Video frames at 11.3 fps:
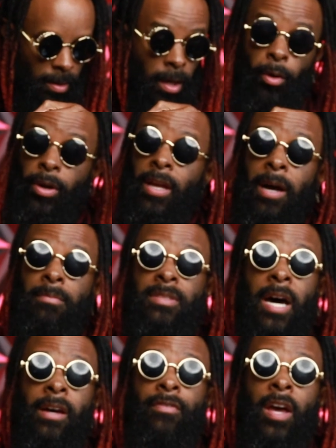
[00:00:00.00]
Cody, I'm
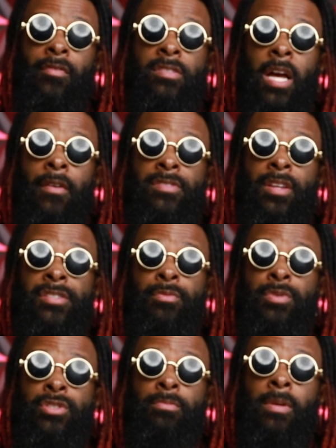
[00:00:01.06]
tired of having this conversation
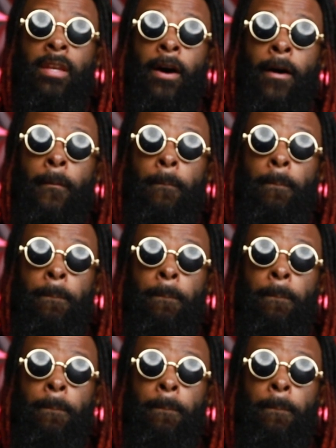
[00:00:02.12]
with you, big dog.